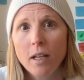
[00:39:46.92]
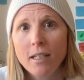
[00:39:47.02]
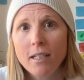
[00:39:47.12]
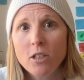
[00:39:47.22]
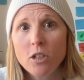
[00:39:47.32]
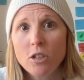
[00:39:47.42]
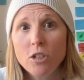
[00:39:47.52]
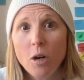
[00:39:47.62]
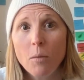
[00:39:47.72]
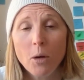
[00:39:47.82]
it's
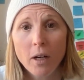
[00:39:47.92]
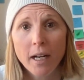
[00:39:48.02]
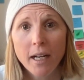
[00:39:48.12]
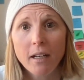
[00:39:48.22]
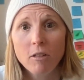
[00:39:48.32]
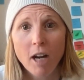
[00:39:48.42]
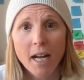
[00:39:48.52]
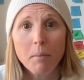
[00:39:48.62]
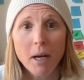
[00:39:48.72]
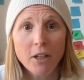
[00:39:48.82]
so boring,
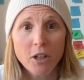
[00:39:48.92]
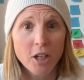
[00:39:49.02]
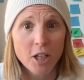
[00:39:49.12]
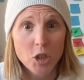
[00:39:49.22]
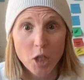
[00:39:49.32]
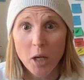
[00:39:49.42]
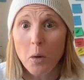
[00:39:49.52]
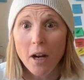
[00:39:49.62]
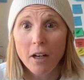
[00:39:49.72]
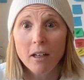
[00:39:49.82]
right? But you're going to drink
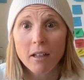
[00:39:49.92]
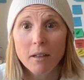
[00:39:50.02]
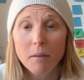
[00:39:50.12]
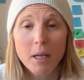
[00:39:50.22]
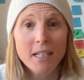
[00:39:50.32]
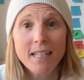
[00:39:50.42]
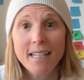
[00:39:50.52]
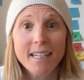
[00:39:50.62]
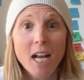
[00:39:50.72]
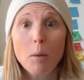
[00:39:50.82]
water because
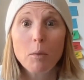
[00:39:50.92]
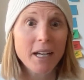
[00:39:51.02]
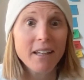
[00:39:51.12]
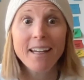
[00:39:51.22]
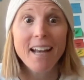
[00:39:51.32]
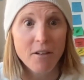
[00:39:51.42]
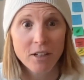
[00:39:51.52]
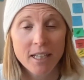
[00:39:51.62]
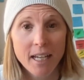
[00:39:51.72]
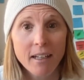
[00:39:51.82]
that's going to help regulate
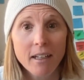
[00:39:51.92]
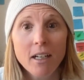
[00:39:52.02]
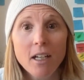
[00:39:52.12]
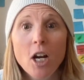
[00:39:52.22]
everything.